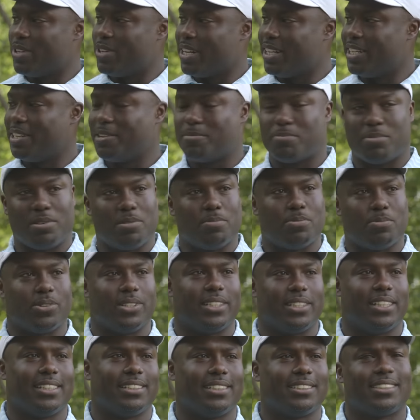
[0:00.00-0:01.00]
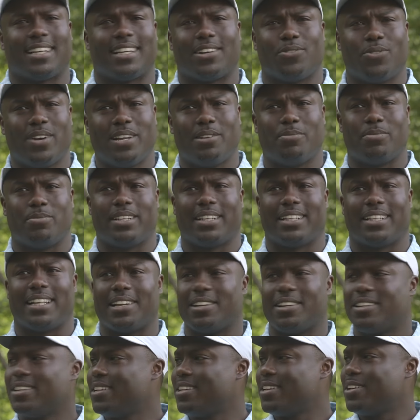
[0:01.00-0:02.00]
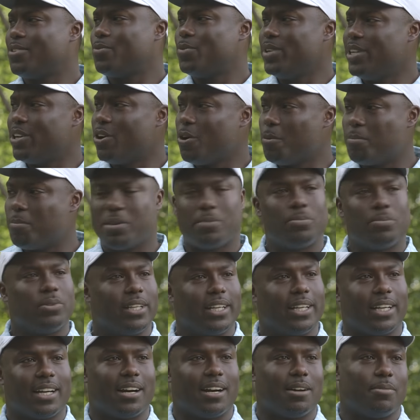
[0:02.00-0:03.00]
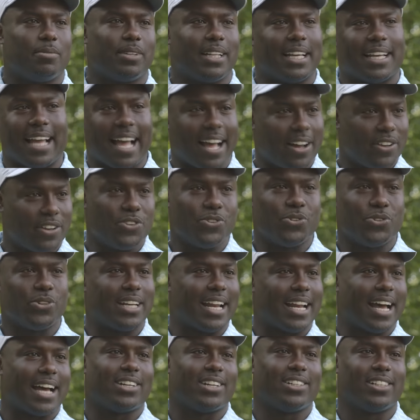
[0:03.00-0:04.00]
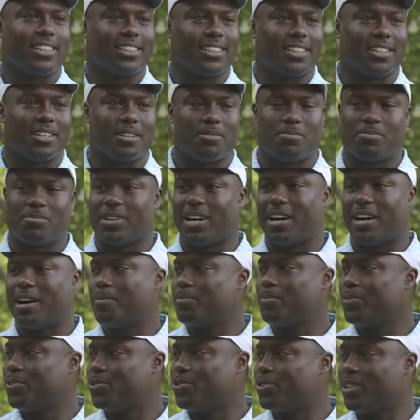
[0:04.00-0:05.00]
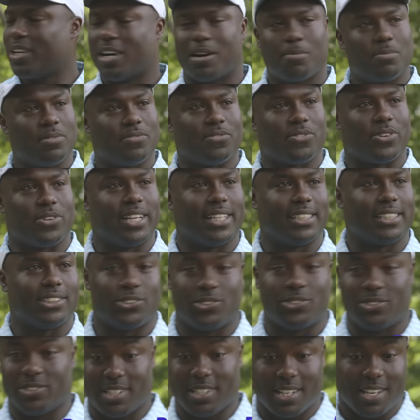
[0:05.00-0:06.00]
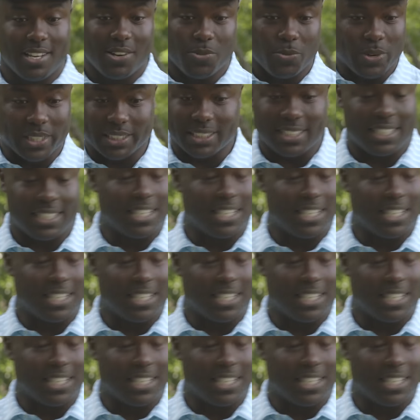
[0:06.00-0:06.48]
run into people and then it's like, wait a minute, like, we know people in common, like how you and I hooked up through common friends who went to